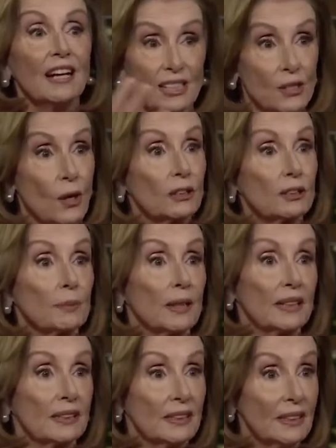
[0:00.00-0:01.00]
And he talked
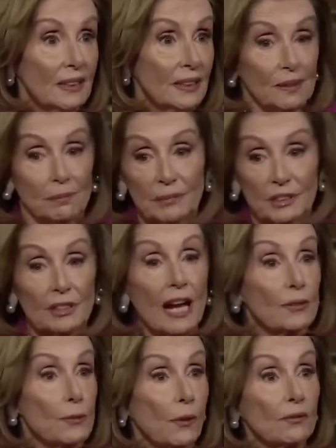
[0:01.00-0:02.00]
about the
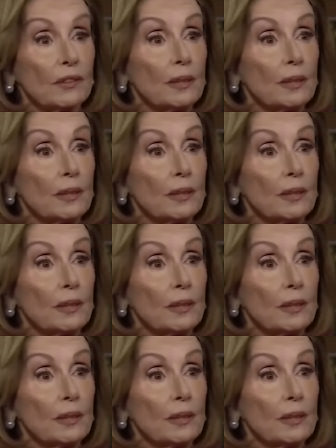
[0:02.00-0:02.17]
Statue of